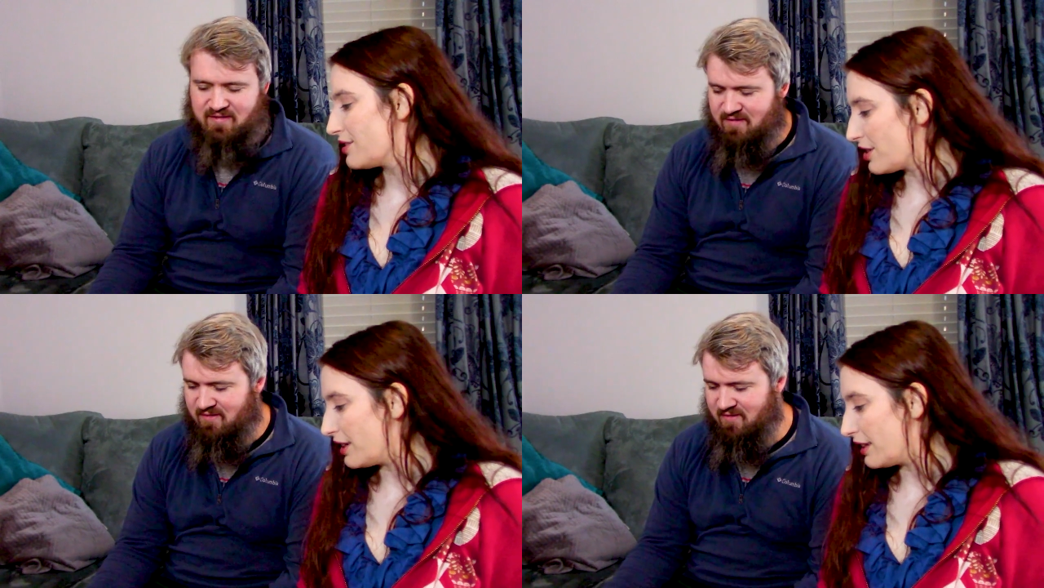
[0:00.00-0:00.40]

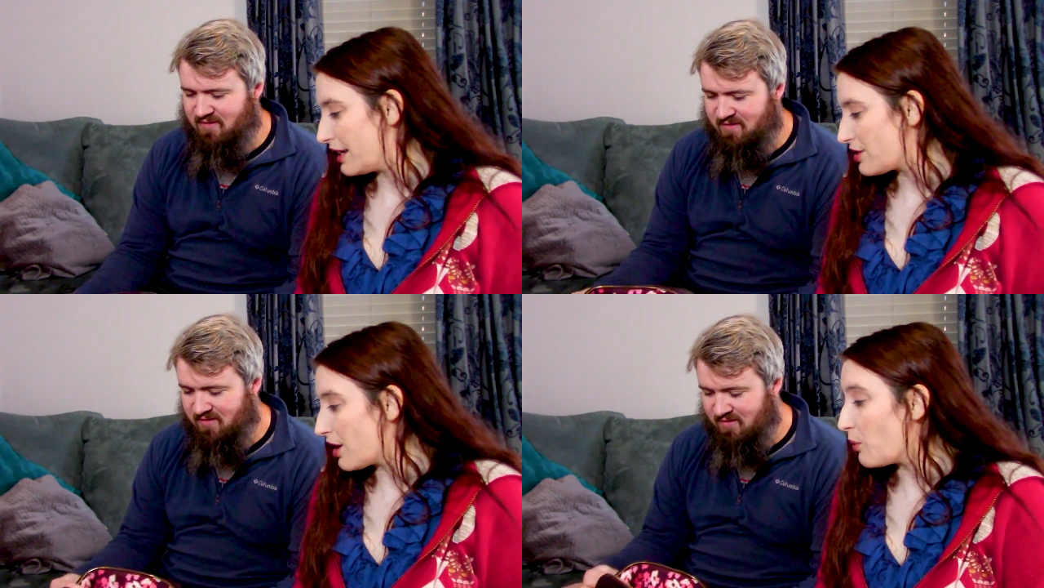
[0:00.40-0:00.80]

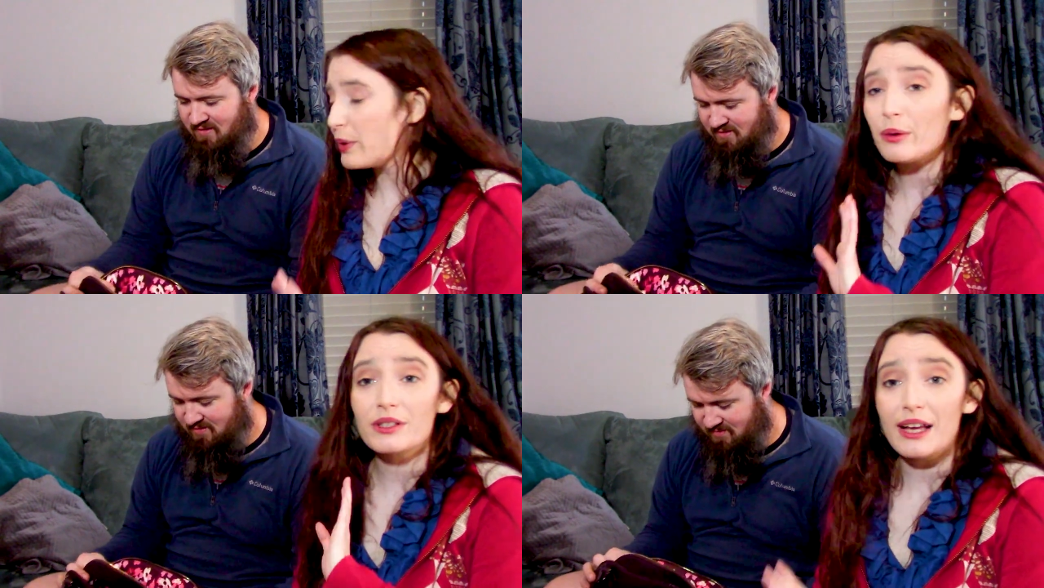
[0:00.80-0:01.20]
Speaker 1: certainly. So
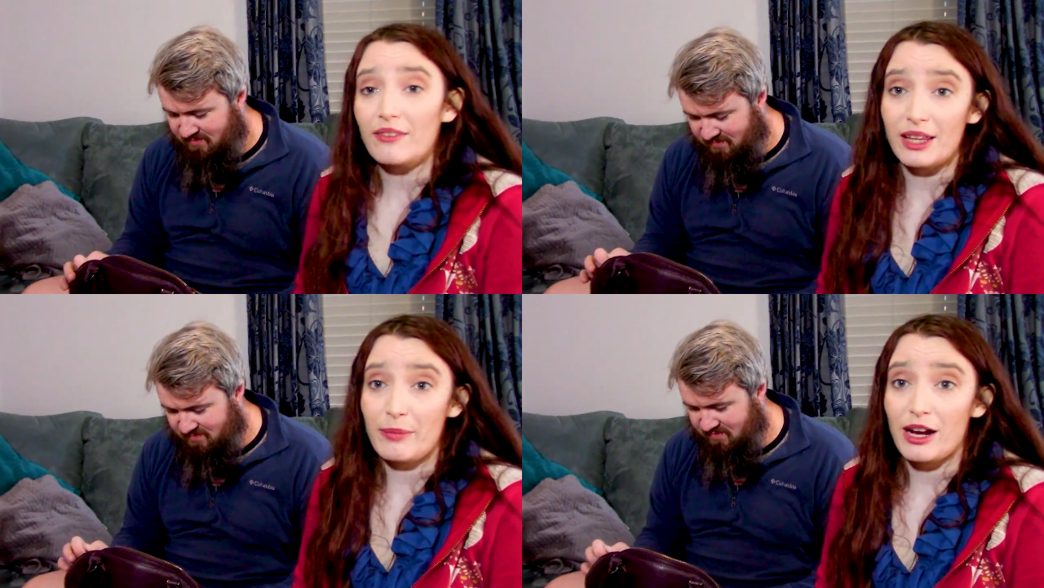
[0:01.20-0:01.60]
we will
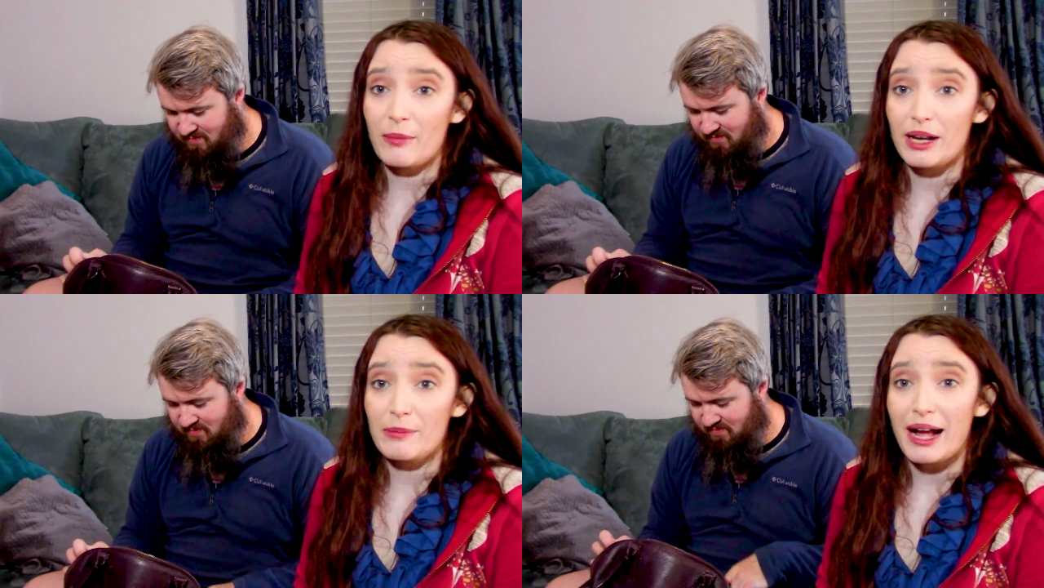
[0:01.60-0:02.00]
definitely make our
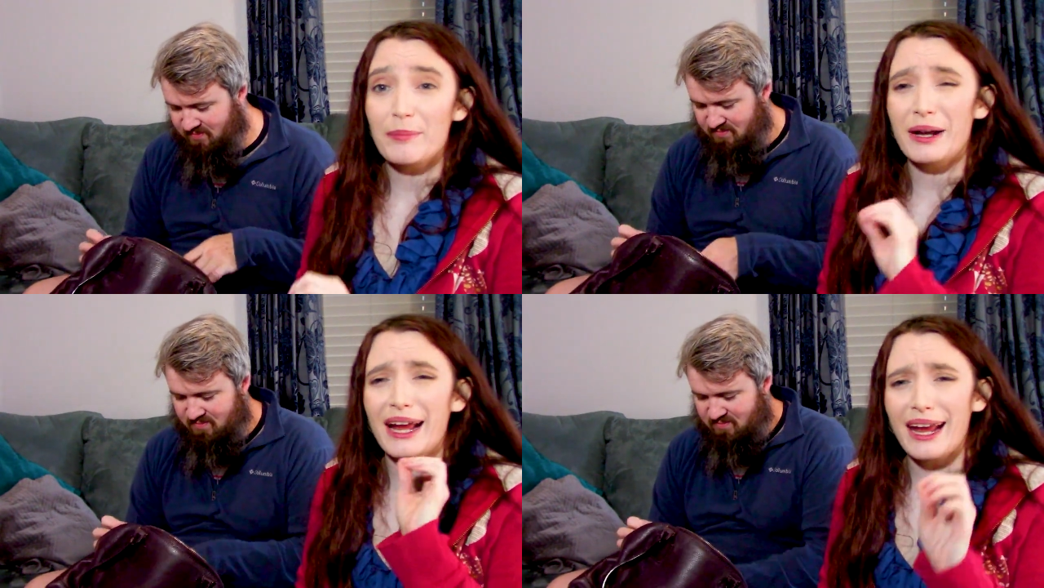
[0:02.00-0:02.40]
money back.
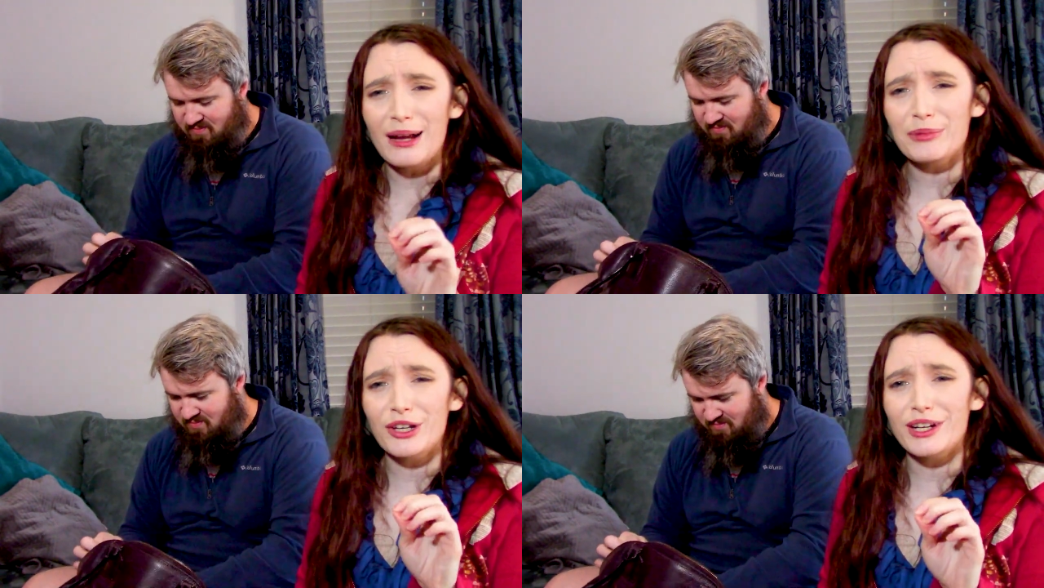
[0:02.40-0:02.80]
But I
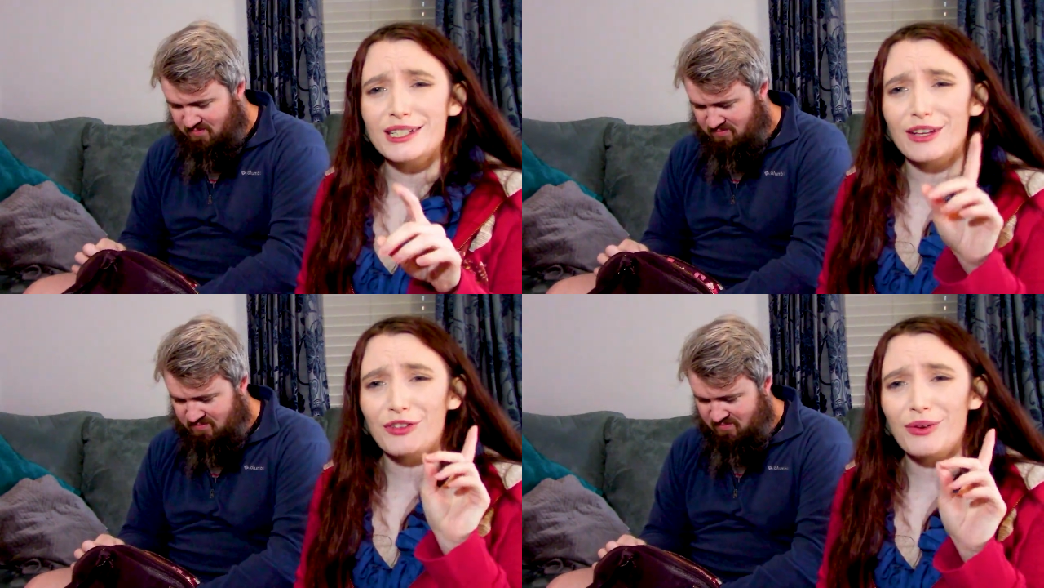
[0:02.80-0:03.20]
am
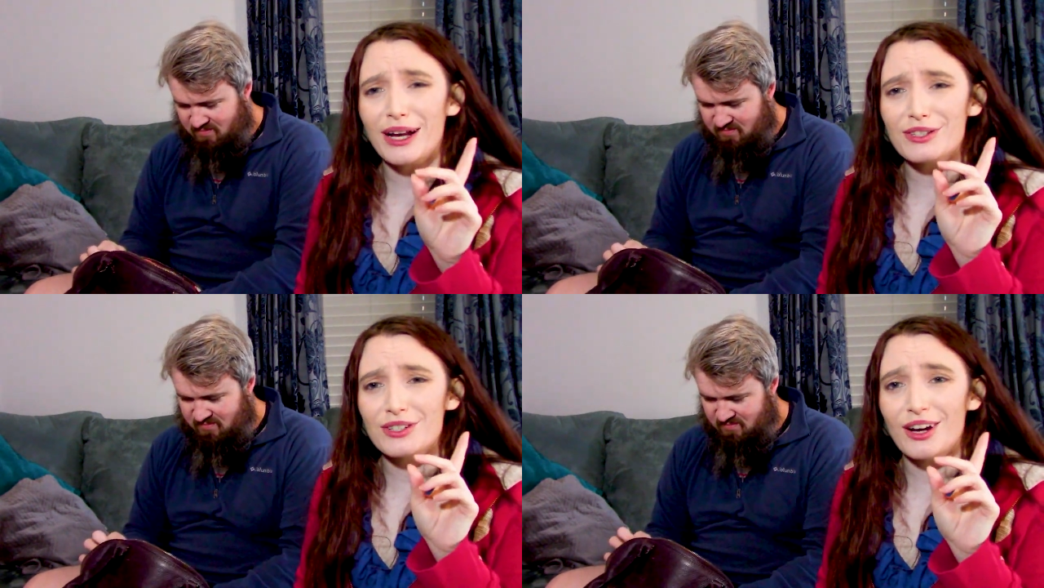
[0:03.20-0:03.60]
curious if you
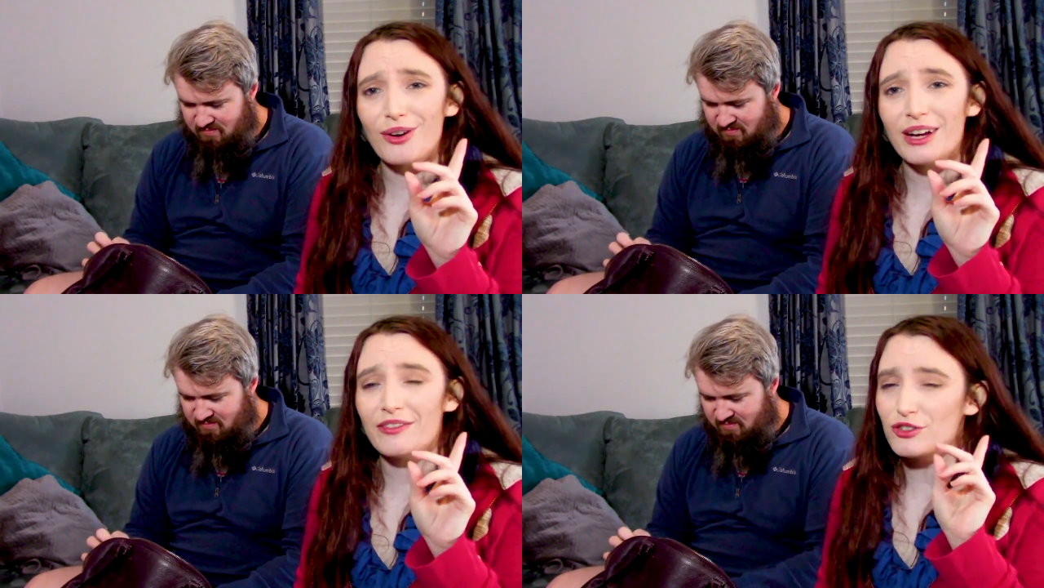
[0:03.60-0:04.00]
guys
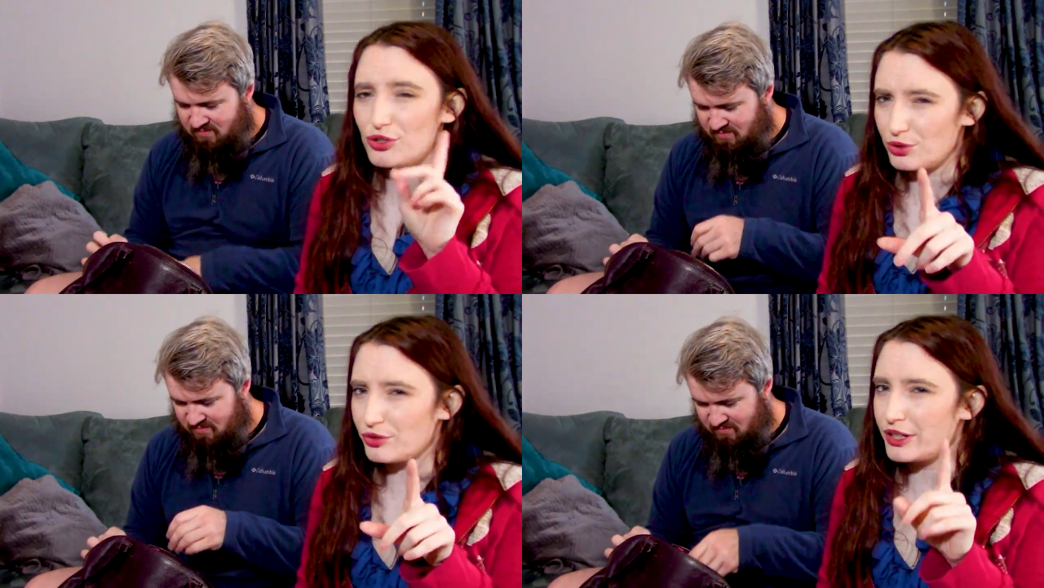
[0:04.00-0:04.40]
know if
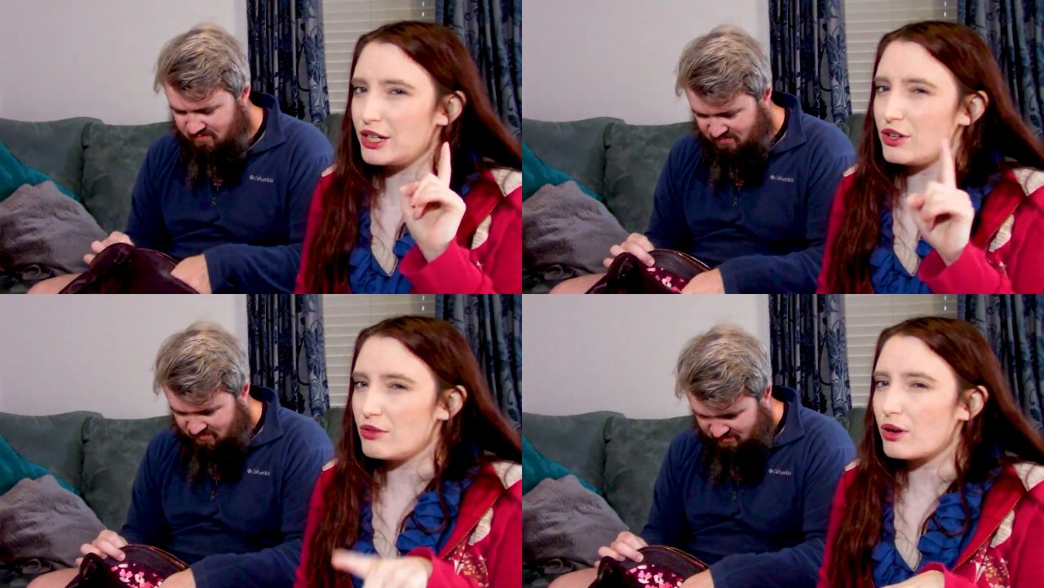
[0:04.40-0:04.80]

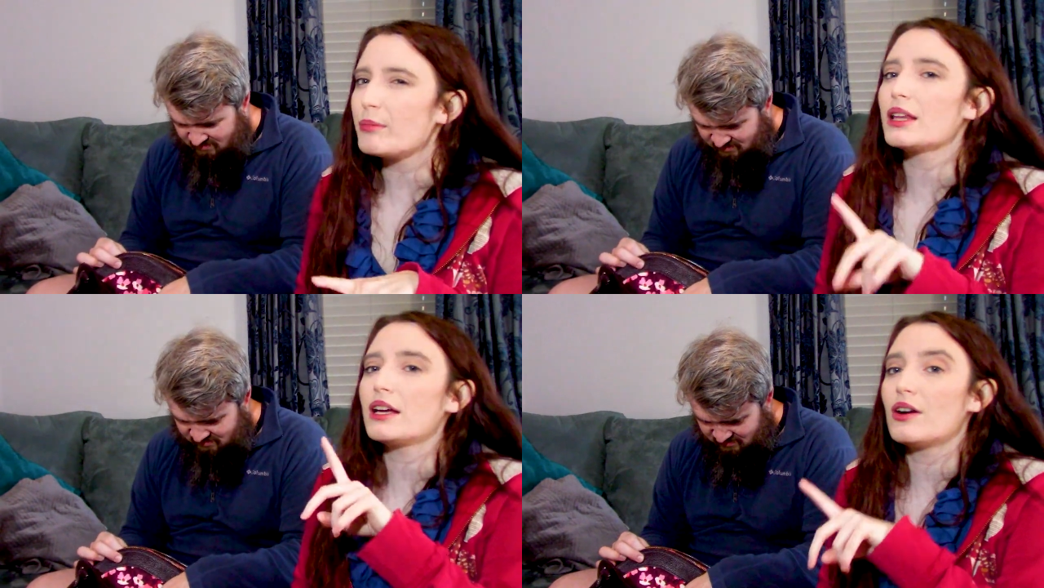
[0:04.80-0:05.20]
jewelry normally